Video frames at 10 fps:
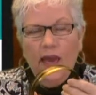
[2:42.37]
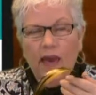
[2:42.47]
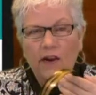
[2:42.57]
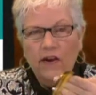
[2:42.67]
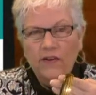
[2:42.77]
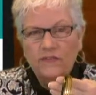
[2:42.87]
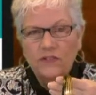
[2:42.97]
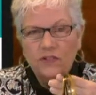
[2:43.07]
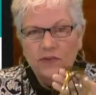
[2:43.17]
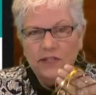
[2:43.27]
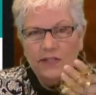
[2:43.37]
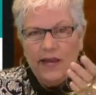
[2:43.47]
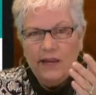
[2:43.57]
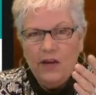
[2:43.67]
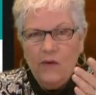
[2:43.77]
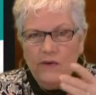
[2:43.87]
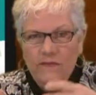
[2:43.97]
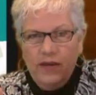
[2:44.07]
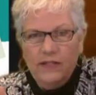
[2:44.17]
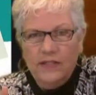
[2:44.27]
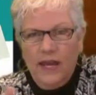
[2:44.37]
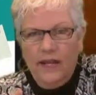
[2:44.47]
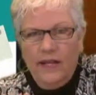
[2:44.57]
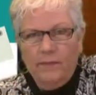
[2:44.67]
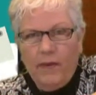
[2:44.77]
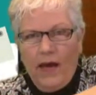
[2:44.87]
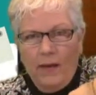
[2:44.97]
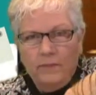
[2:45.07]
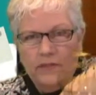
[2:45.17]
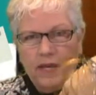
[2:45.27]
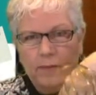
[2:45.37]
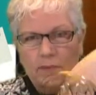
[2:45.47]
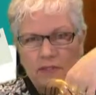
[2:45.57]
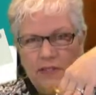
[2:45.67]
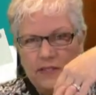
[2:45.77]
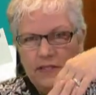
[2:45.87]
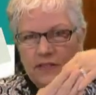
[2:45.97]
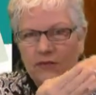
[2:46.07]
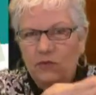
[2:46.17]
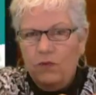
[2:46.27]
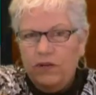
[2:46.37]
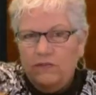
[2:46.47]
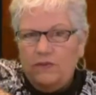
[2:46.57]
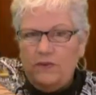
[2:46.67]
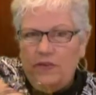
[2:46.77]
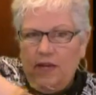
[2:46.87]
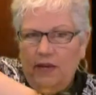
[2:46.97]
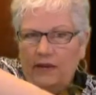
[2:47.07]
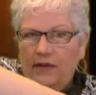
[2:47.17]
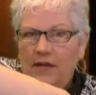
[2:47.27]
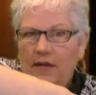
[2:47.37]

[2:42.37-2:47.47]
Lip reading: And all you have to do is let go of it, and it pops up into this wonderful thing.